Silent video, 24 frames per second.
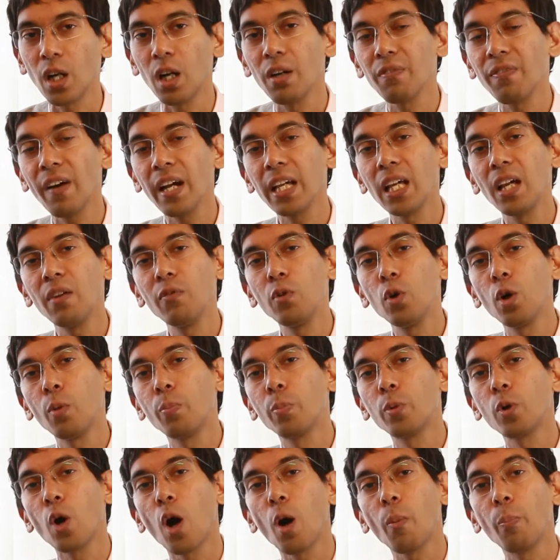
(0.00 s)
Now, if I give you a
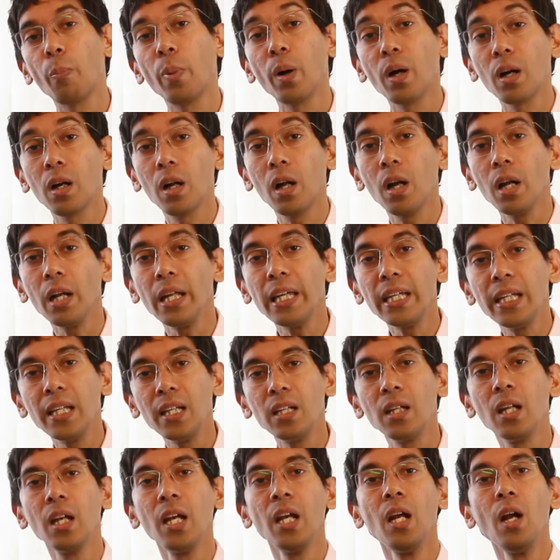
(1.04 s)
proper,
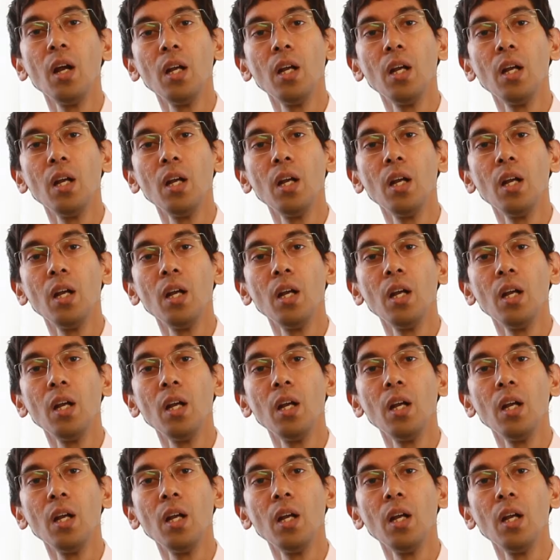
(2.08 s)
clean